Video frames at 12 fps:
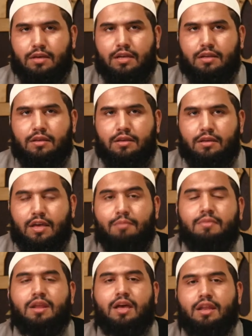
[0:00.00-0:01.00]

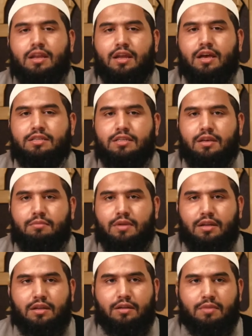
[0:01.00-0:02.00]
Otherwise, he had no
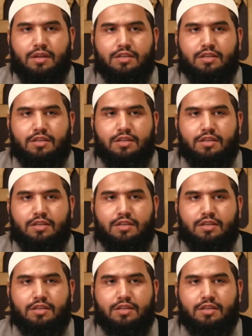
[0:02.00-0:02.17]
reason